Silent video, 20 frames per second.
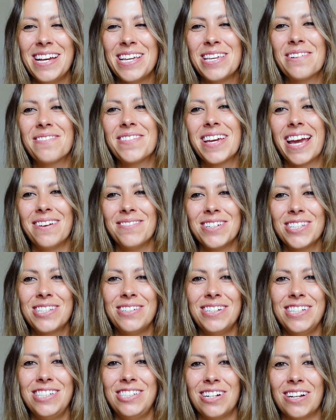you'll be able
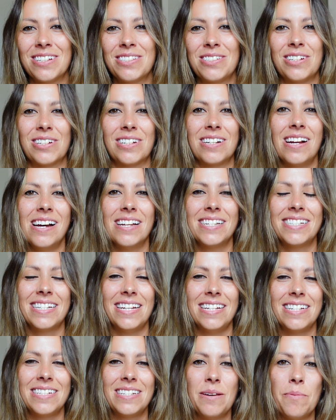to adjust your
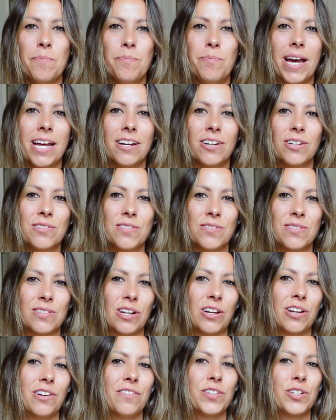content to better
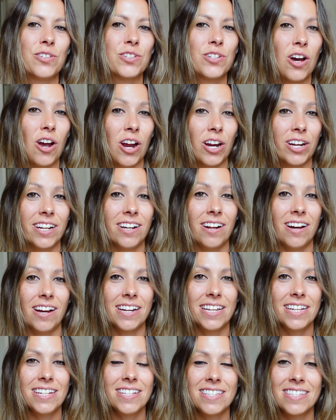serve your target
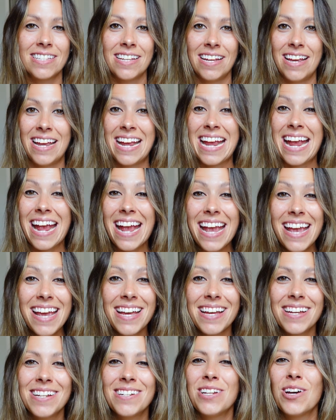audience
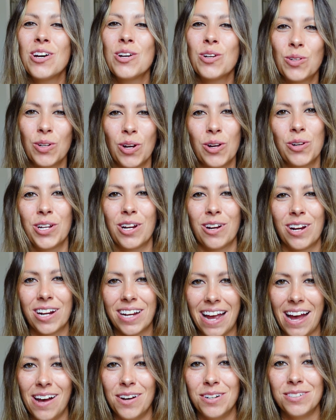and grow your
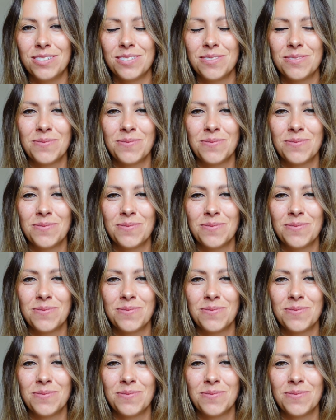account.